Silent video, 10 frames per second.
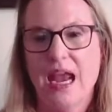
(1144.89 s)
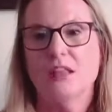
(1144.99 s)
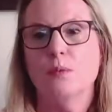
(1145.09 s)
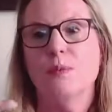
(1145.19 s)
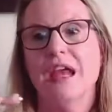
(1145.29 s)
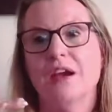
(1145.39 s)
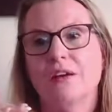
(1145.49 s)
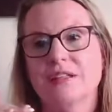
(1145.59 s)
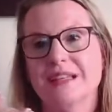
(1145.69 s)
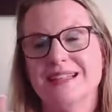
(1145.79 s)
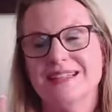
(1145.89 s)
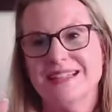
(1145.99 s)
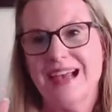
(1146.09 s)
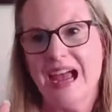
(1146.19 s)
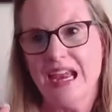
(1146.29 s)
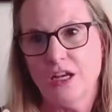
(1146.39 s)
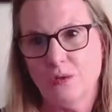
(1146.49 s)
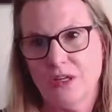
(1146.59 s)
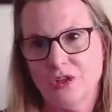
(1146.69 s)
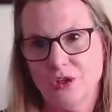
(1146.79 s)
And the parents' anxiety
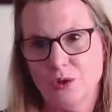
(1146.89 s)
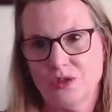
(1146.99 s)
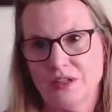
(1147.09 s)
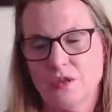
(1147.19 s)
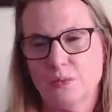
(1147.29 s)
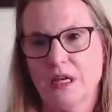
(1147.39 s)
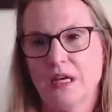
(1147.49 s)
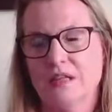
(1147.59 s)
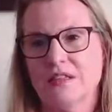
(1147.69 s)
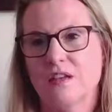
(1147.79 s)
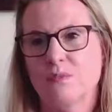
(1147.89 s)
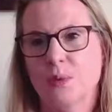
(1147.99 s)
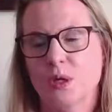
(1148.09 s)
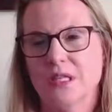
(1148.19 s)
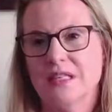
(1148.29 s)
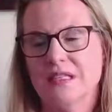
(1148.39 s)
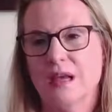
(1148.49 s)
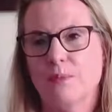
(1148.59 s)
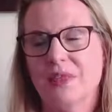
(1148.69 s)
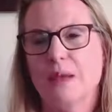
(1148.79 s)
reduces because they put
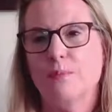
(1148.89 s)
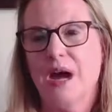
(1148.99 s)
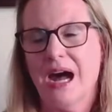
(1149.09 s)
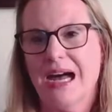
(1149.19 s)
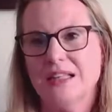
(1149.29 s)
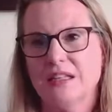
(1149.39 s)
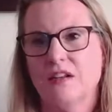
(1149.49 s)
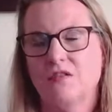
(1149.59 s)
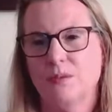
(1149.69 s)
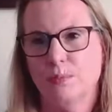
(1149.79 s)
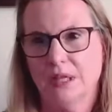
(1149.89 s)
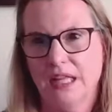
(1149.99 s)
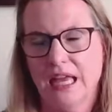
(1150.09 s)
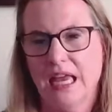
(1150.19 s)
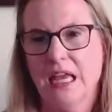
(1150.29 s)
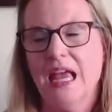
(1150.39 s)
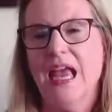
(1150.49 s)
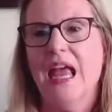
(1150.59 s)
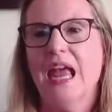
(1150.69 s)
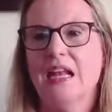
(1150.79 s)
something positive in play
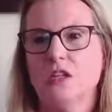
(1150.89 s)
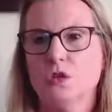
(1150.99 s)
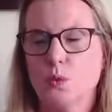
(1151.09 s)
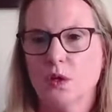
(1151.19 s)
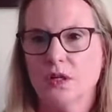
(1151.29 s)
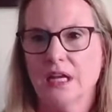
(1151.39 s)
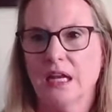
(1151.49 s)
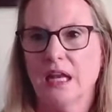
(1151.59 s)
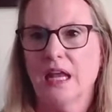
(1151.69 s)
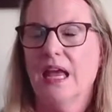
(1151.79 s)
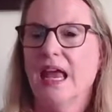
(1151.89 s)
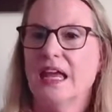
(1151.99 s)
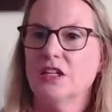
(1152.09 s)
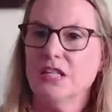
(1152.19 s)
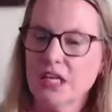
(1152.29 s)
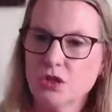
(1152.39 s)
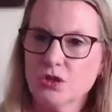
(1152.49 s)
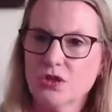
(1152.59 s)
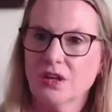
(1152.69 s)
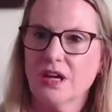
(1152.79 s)
and it's working. And
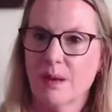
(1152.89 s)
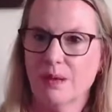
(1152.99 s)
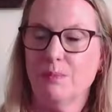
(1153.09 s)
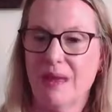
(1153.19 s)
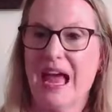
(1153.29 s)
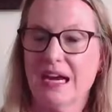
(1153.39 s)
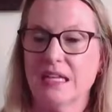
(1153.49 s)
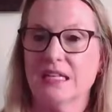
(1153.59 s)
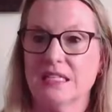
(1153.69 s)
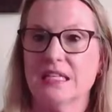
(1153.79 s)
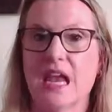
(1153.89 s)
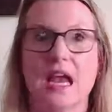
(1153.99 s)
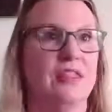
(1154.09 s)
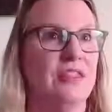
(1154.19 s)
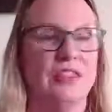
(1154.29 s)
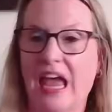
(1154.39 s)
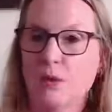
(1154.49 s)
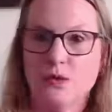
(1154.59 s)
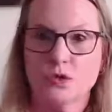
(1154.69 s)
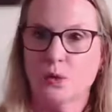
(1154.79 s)
teachers are coming back and saying,
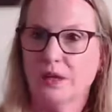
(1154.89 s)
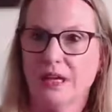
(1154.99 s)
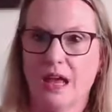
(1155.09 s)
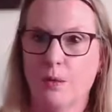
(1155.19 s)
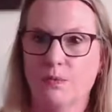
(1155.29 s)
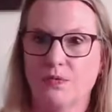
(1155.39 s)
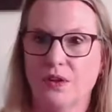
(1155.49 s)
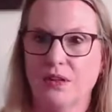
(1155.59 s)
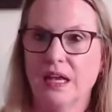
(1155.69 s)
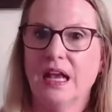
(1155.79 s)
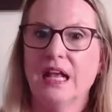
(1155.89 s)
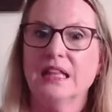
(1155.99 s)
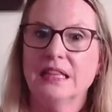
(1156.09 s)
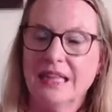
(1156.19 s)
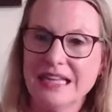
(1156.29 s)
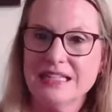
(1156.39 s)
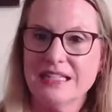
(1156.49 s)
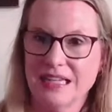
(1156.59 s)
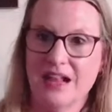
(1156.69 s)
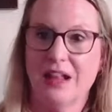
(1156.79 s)
that was really helpful.
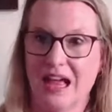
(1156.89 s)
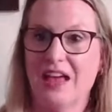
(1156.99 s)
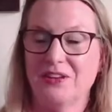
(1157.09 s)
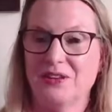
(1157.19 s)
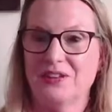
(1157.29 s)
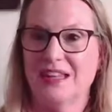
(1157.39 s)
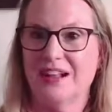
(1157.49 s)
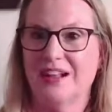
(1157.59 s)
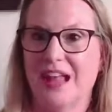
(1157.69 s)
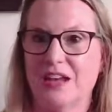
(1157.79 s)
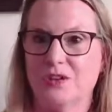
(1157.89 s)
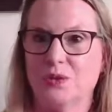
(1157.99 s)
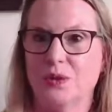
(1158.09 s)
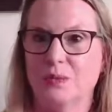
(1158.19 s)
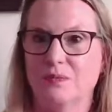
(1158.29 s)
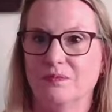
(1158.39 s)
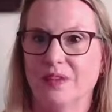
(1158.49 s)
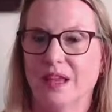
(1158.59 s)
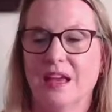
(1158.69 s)
Let's tell others in the classroom.